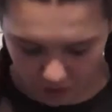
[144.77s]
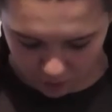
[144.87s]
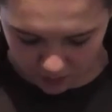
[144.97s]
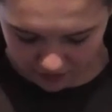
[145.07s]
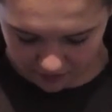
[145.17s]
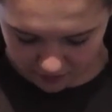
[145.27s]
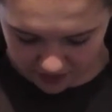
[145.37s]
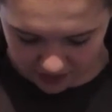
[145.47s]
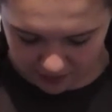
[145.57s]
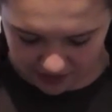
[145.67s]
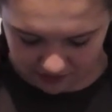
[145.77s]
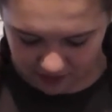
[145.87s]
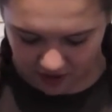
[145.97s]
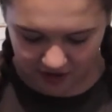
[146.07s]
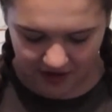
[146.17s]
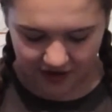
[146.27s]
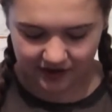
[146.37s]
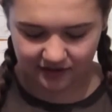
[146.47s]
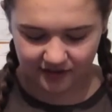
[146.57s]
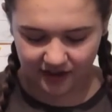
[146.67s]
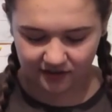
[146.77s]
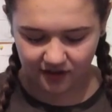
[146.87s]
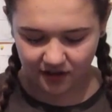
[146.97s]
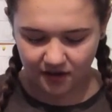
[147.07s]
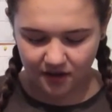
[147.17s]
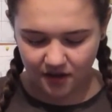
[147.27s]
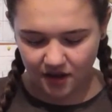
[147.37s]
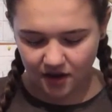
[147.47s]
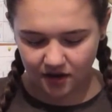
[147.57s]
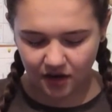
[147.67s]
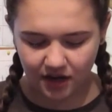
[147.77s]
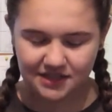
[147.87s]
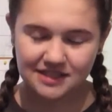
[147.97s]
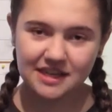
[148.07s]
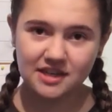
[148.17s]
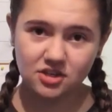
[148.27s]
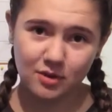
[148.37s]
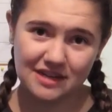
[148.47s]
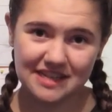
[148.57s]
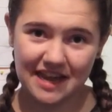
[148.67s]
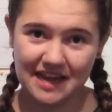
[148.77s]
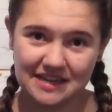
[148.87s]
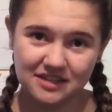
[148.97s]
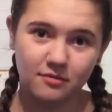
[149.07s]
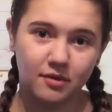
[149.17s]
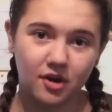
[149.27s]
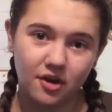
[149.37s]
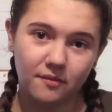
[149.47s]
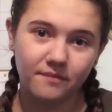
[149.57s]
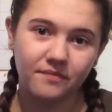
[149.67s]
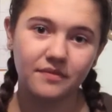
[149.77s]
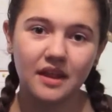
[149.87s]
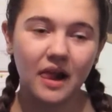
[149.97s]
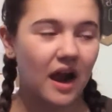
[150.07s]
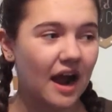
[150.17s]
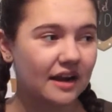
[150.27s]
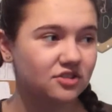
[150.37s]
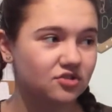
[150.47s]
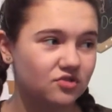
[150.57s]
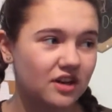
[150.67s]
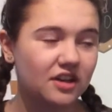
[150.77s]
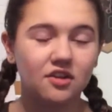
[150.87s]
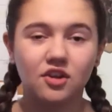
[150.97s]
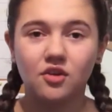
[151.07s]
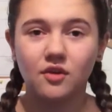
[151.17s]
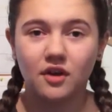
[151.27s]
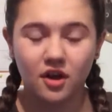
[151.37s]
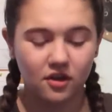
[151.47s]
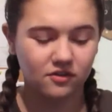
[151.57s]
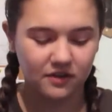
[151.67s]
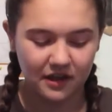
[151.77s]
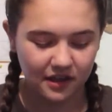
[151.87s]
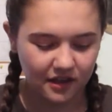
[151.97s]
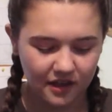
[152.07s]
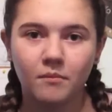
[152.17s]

with Mickey Mouse on and it says 1928 at the bottom and it's just really cute and cozy.